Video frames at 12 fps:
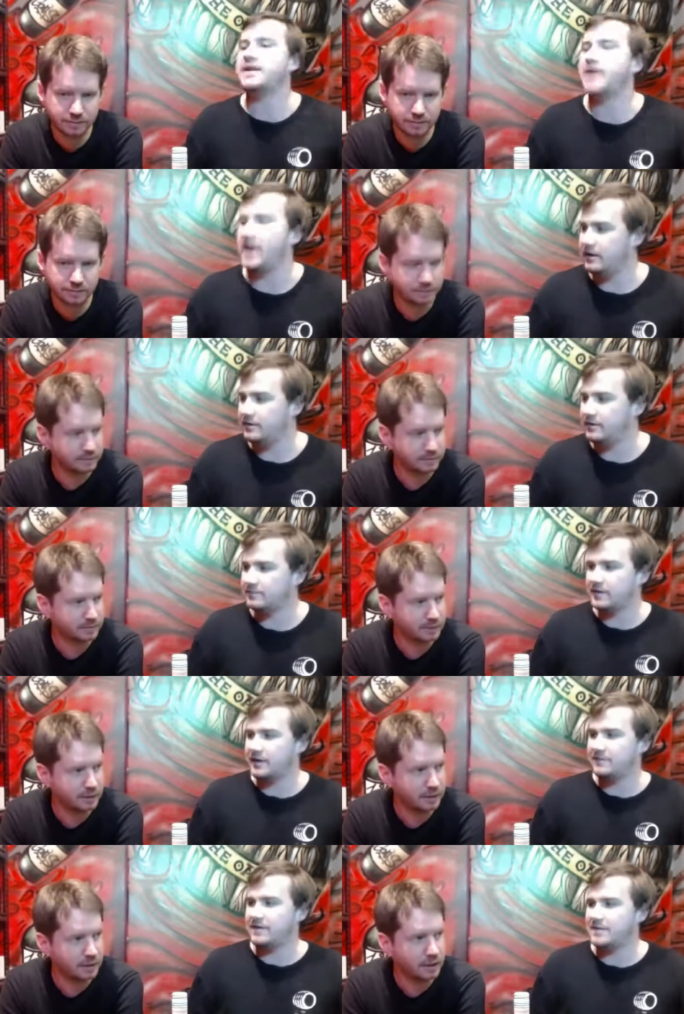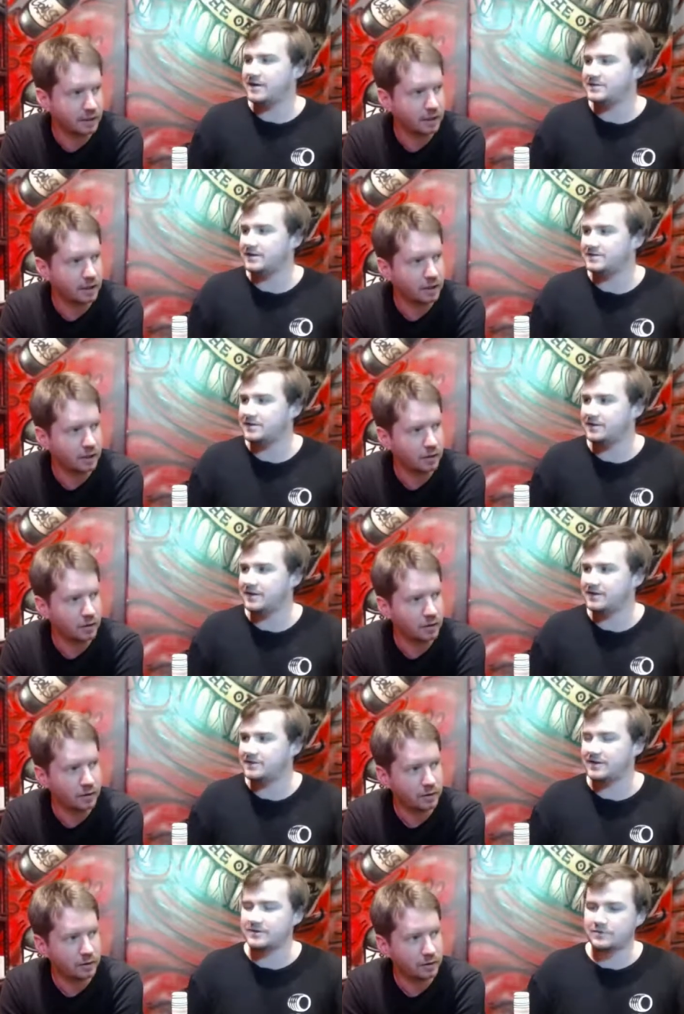Speaker 1: aid if that makes sense. I don't think
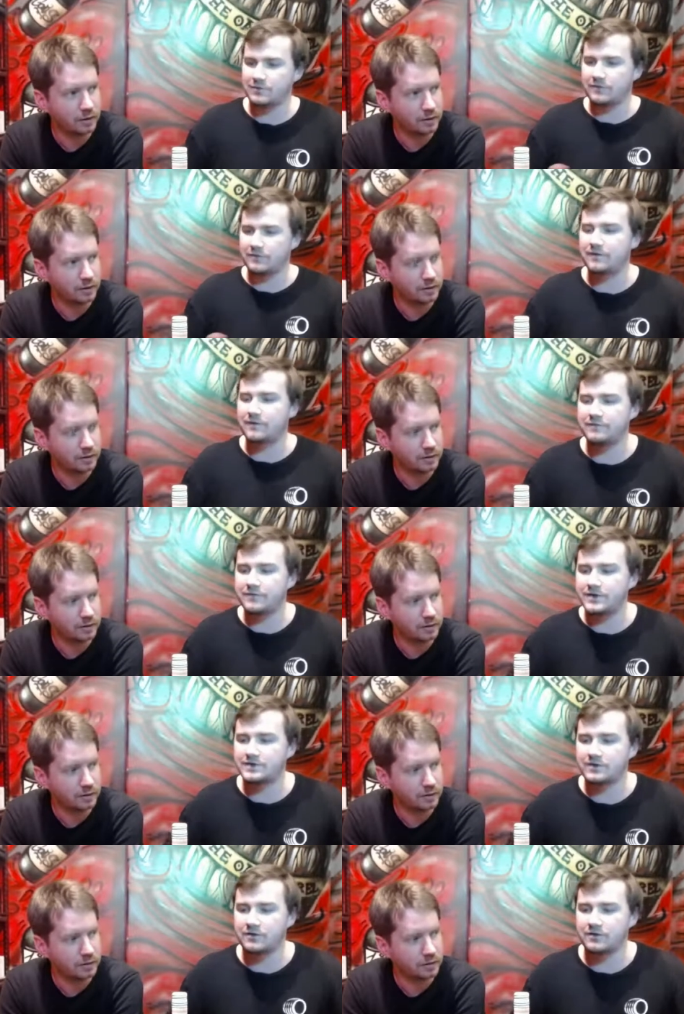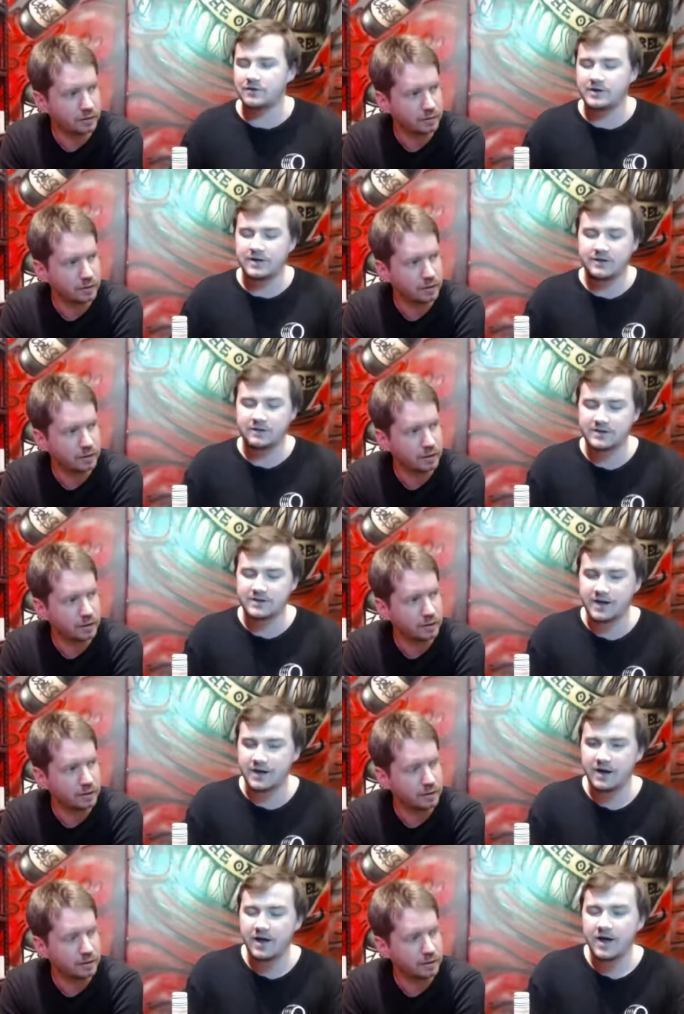it's like a sort of a fixer or anything like
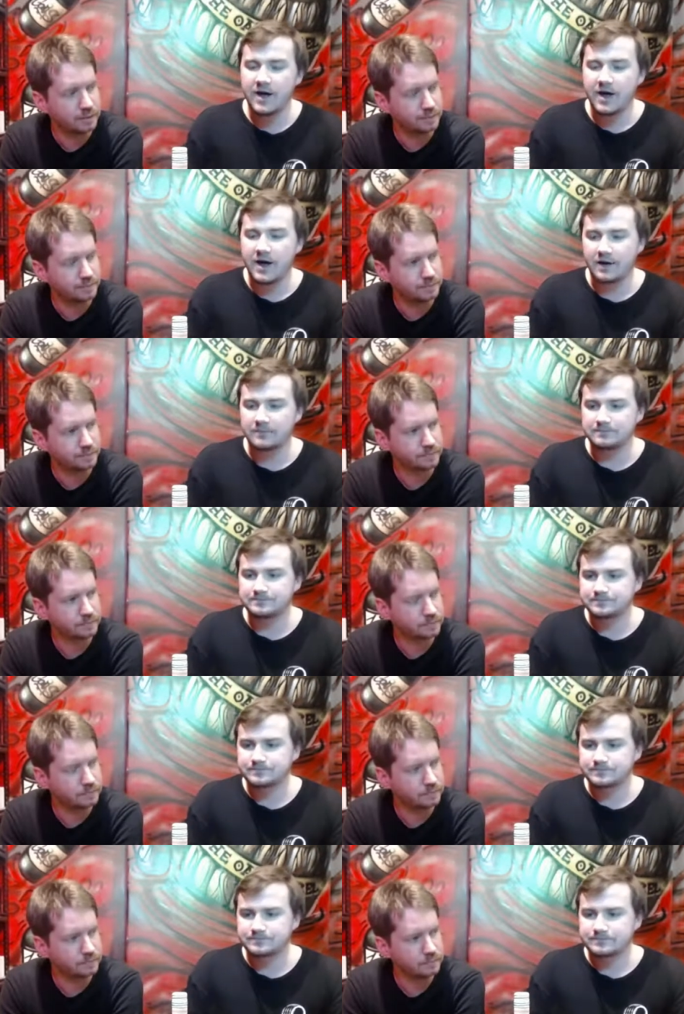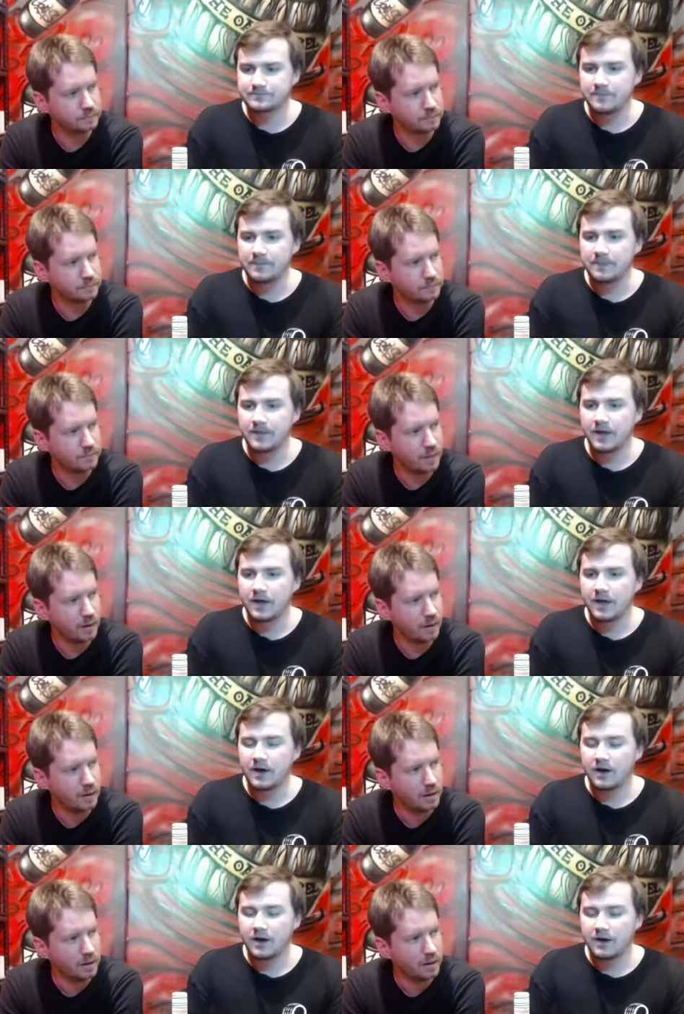that. Um,
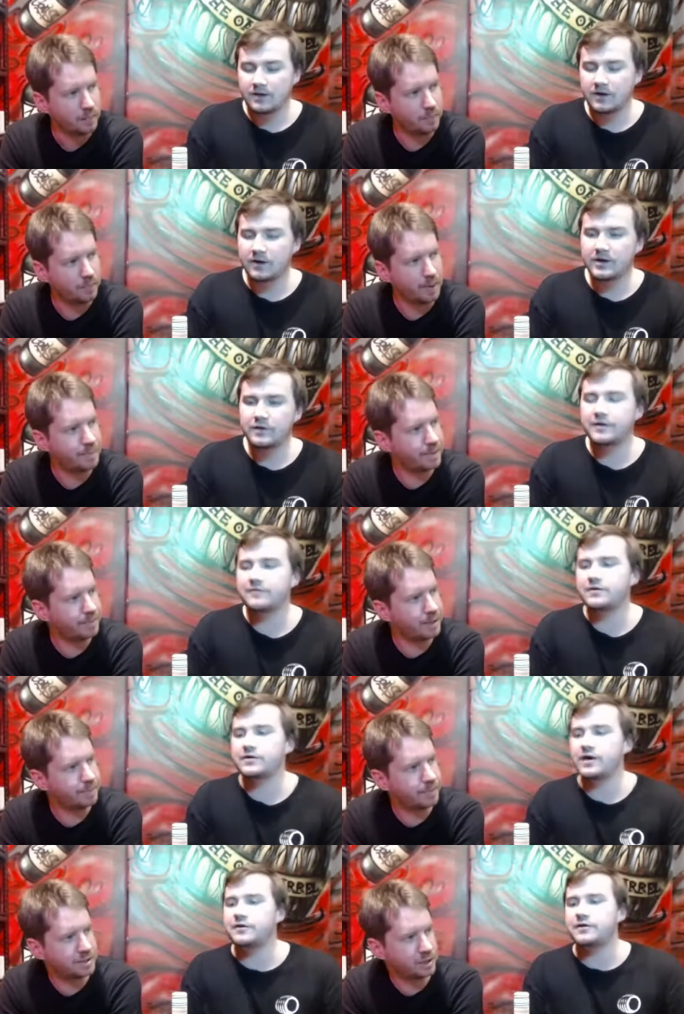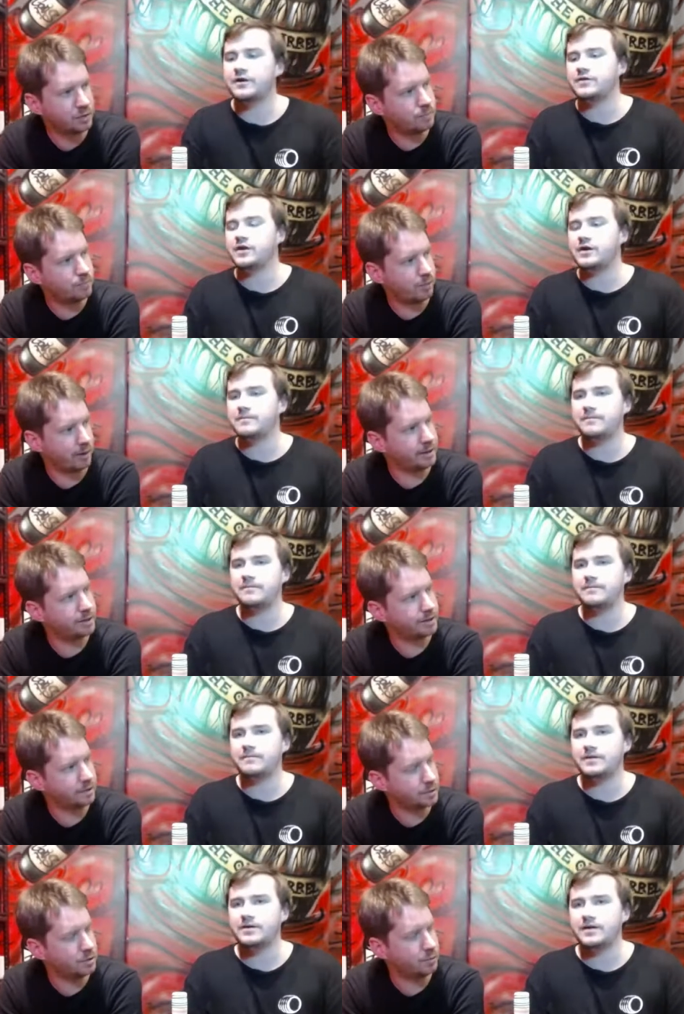
Speaker 2: you know, I don't think if you, are gonna
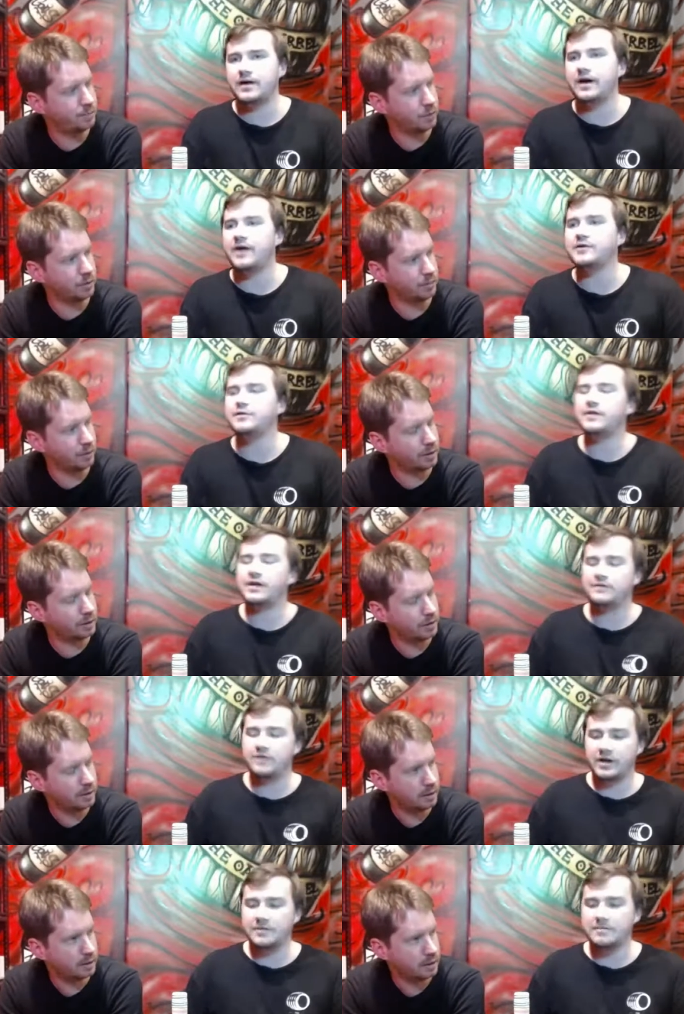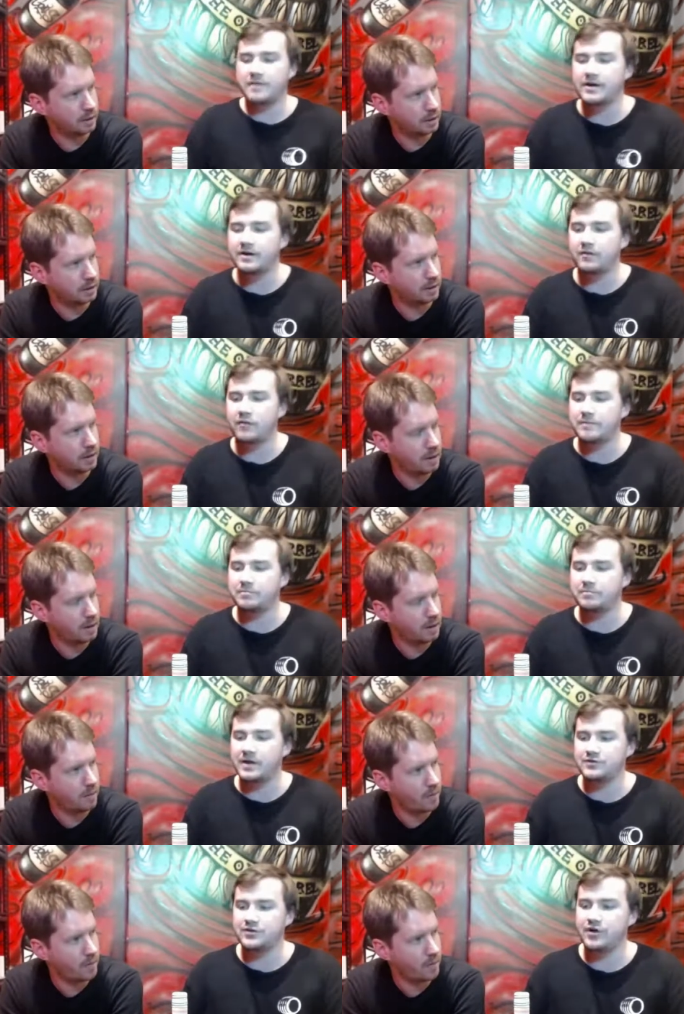yeah, I don't
Speaker 1: think if you're gonna make a great
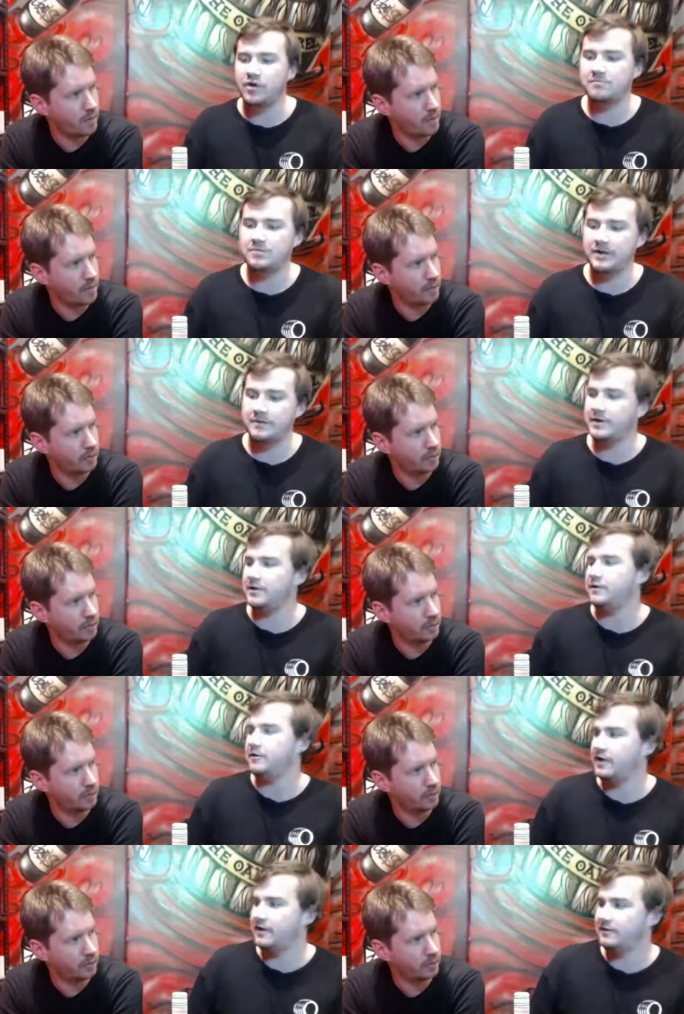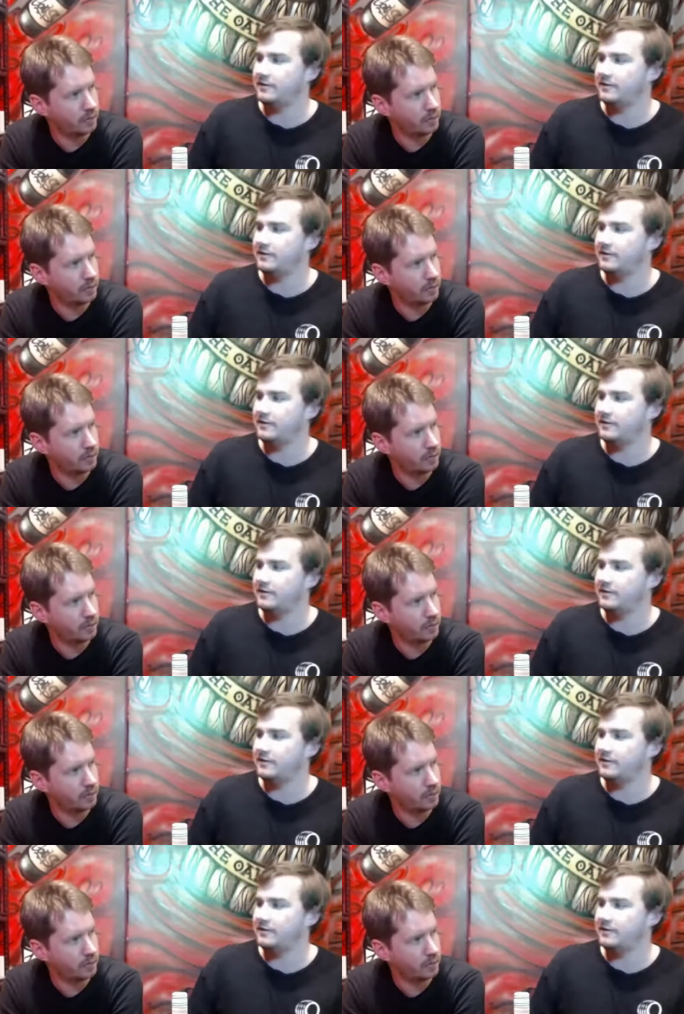blend, you go and plant Pinot Gris.